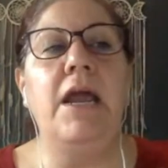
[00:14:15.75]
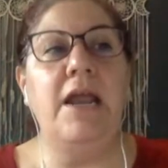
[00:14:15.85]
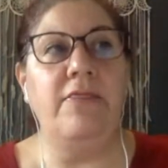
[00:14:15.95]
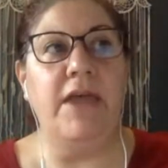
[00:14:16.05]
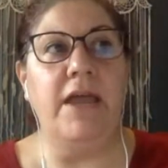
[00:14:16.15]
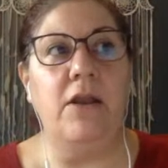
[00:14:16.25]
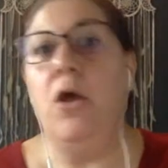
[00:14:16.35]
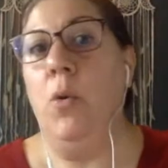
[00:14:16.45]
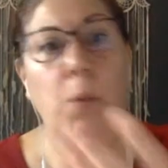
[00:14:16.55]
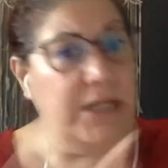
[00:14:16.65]
And then
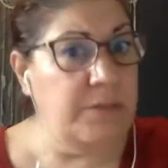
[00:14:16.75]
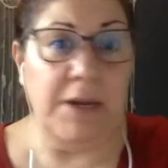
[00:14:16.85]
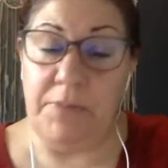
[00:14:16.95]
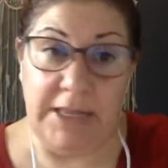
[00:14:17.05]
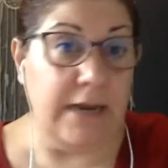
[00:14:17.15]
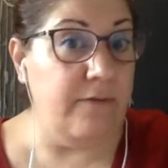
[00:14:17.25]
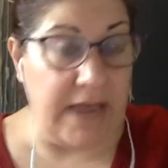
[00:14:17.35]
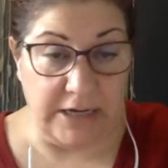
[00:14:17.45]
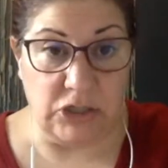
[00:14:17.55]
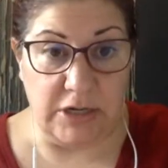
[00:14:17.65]
what's my plan of
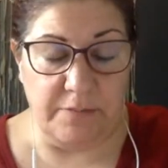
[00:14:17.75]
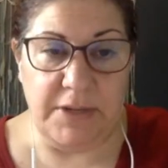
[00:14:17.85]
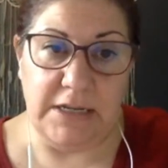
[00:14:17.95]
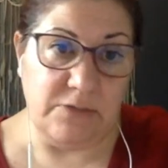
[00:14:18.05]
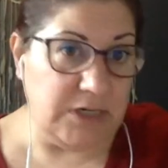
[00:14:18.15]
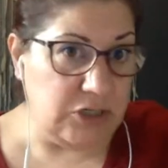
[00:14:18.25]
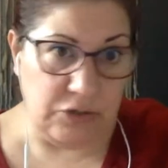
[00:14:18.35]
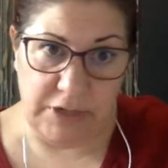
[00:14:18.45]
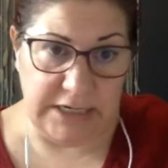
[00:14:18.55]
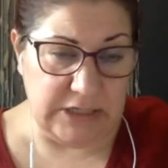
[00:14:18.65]
action? Because
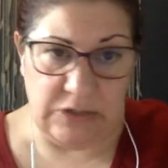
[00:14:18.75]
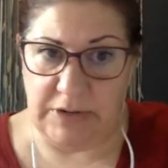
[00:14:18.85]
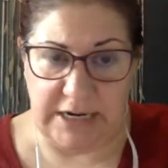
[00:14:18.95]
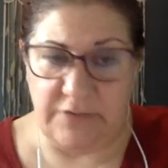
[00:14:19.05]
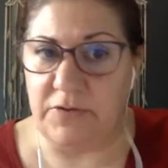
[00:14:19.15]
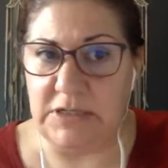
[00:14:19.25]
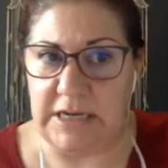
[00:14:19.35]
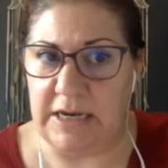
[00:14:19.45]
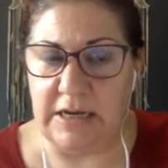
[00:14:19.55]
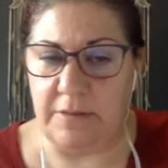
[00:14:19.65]
retrograde is great for
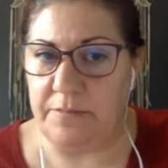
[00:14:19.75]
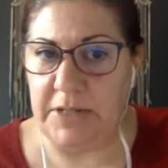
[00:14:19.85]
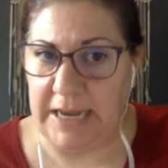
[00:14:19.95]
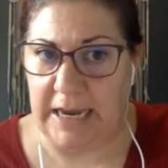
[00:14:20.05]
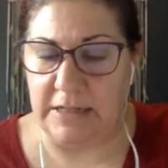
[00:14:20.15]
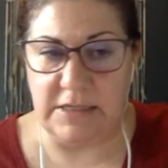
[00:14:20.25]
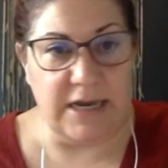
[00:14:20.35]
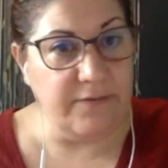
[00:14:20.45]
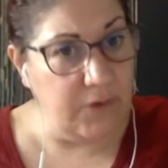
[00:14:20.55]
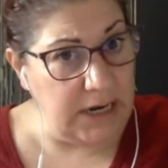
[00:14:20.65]
setting up plans,
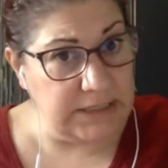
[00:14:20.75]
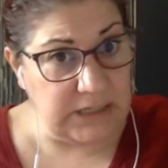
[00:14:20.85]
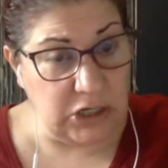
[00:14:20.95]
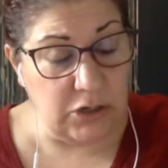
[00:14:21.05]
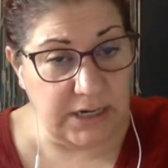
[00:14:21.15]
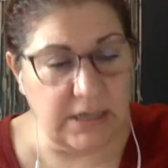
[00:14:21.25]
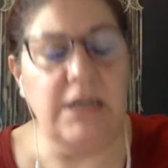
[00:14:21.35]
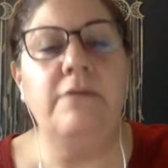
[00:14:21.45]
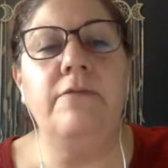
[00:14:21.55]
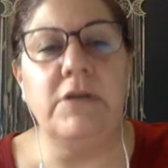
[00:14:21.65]
not for executing,
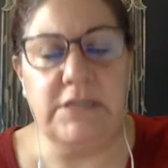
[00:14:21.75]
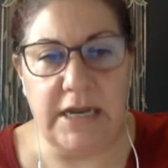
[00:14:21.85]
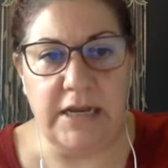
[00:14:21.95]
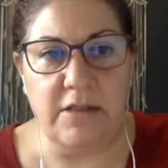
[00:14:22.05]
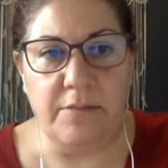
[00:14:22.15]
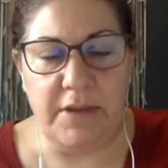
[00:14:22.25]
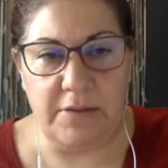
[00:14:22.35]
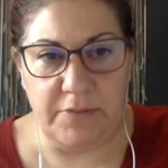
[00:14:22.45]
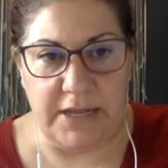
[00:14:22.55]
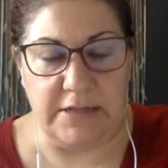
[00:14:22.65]
for setting them
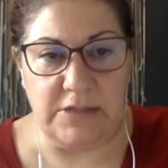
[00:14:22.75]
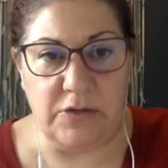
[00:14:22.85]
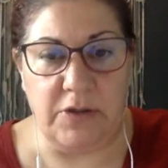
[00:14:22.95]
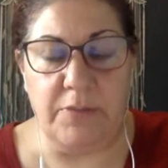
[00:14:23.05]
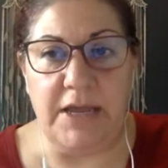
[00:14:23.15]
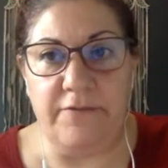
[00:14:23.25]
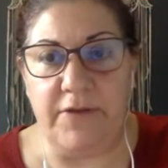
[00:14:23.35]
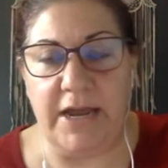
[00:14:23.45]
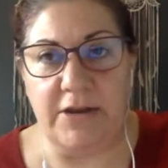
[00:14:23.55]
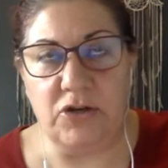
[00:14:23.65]
in place. So you might
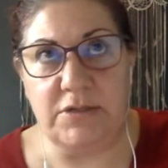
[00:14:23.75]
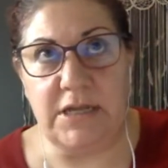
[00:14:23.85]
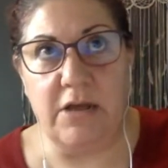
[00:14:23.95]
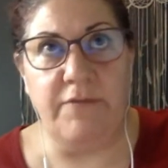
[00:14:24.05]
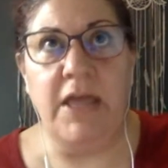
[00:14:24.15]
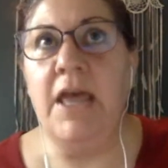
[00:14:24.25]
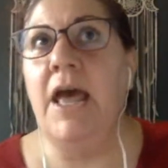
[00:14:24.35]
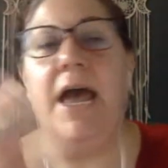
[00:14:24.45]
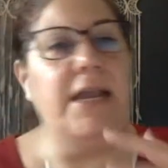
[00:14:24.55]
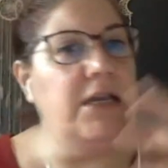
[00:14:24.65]
find yourself,
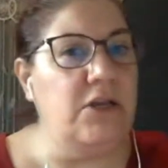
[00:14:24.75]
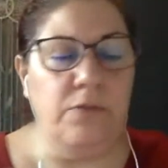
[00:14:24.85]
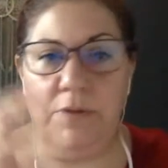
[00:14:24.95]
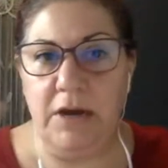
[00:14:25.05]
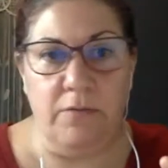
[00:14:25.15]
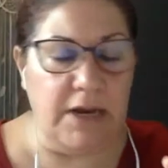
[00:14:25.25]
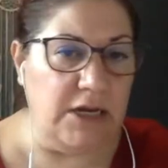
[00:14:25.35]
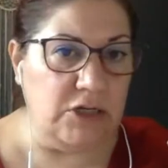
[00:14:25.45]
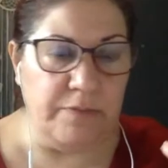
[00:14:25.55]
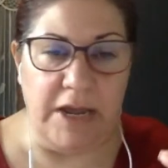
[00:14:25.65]
I need to
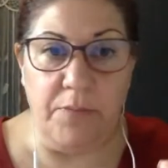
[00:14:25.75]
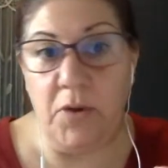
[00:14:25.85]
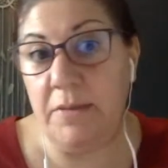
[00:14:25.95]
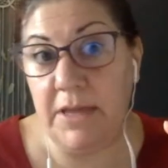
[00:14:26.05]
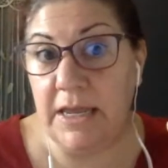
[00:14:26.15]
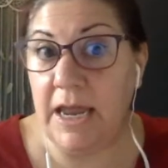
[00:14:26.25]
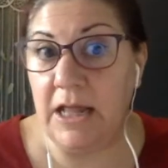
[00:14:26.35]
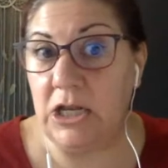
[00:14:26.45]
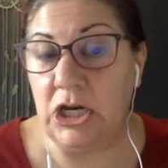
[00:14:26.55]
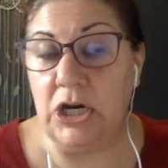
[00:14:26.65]
rearrange my appointment
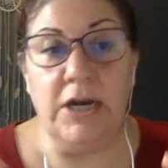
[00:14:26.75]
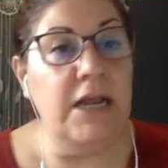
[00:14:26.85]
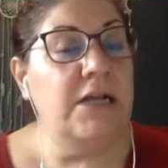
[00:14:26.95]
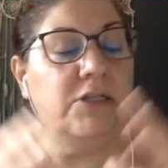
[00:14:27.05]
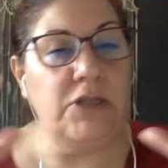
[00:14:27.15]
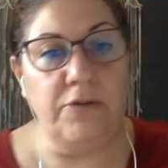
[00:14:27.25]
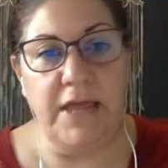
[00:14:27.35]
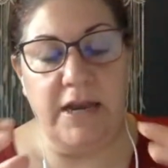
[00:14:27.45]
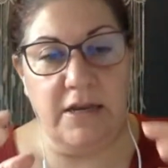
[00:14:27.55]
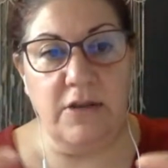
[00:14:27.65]
calendar so
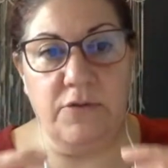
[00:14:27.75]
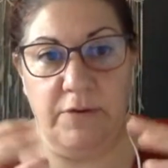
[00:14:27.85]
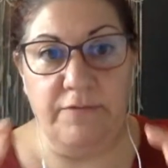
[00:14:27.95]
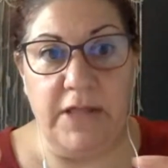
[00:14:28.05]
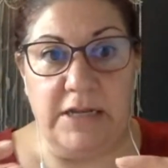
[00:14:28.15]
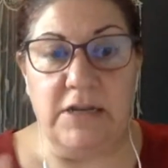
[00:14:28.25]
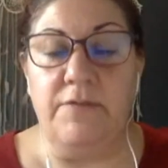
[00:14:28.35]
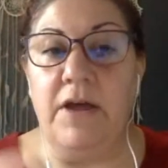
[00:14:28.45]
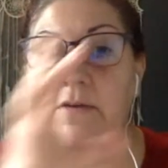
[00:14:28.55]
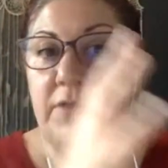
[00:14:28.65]
that it is
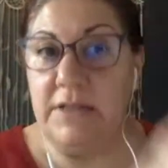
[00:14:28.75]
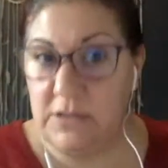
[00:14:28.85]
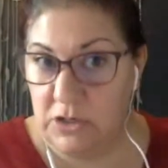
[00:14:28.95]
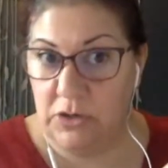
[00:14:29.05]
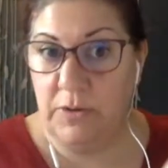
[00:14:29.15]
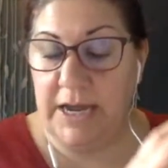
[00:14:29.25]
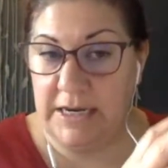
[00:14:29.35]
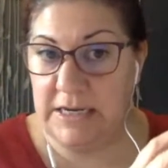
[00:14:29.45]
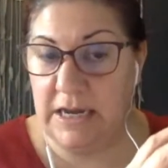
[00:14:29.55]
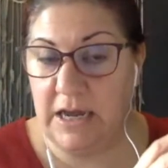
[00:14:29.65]
reflective of this new
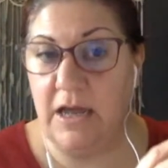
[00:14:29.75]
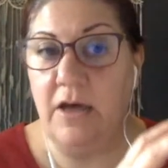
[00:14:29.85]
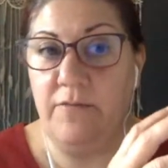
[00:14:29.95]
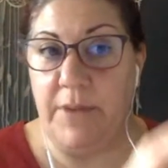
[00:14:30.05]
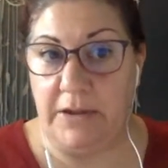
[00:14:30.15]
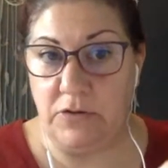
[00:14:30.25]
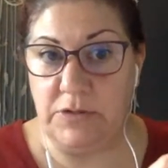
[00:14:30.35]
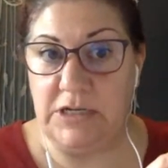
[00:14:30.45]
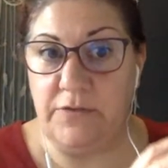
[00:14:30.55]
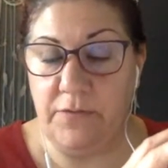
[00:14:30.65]
idea of
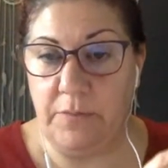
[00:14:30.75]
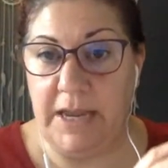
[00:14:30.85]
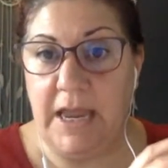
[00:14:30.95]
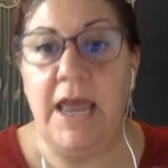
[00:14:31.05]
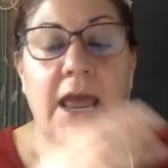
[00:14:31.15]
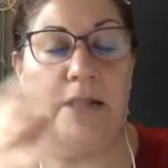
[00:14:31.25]
boundaries for me.